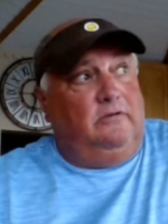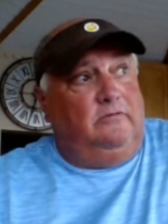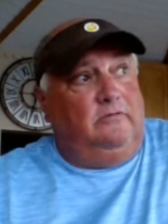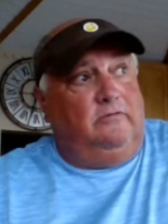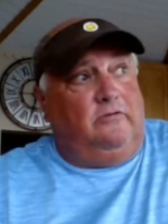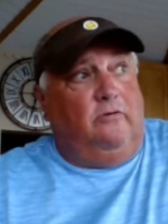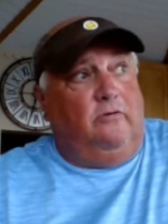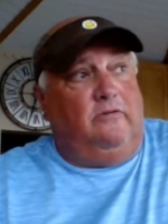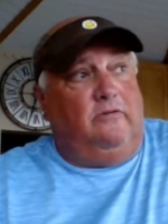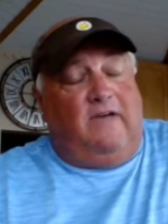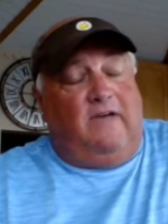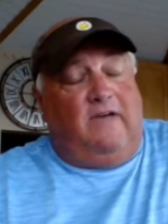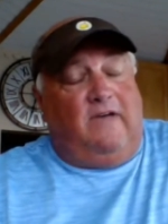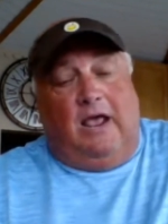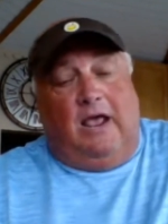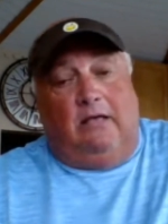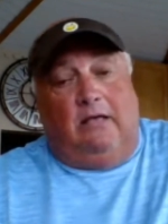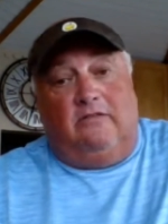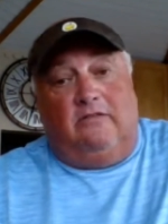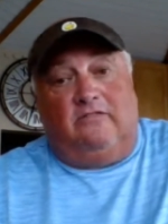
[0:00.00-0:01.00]
doing Van
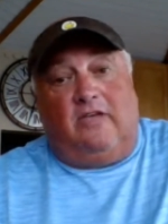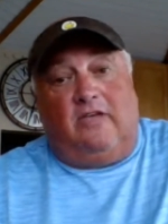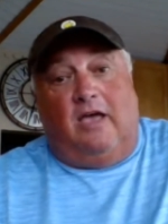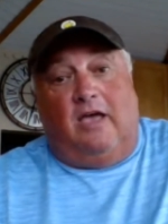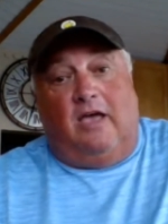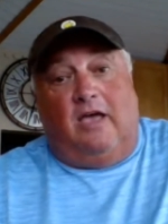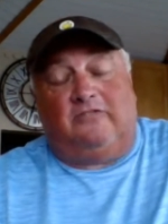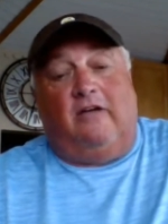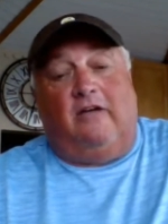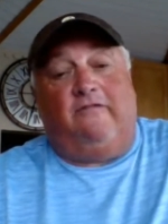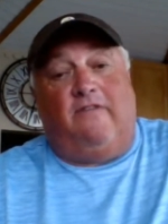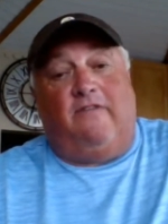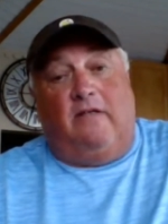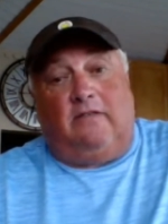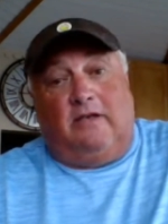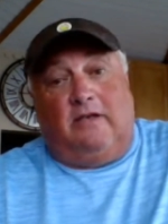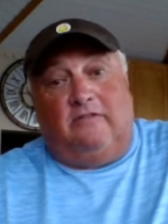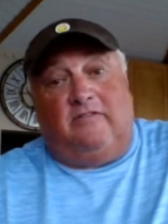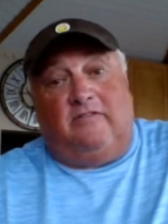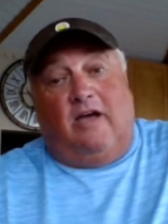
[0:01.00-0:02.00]
Halen type stuff on
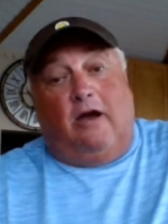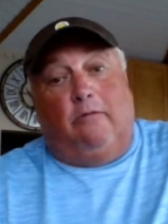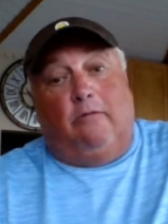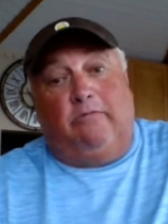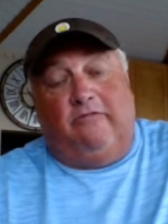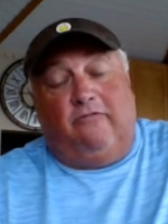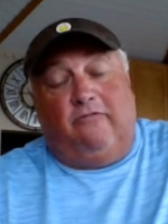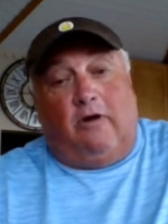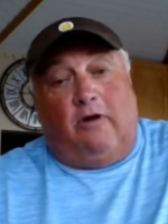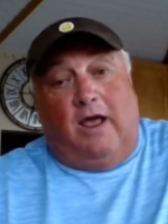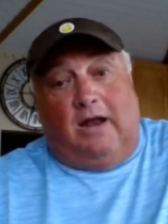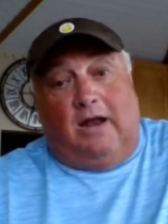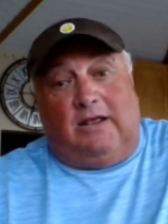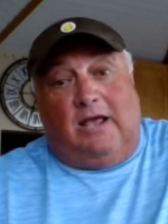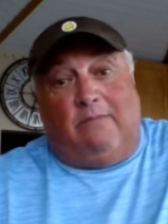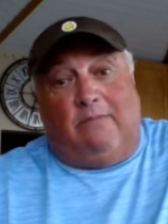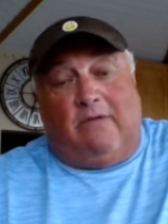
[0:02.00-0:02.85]
the guitar before Eddie.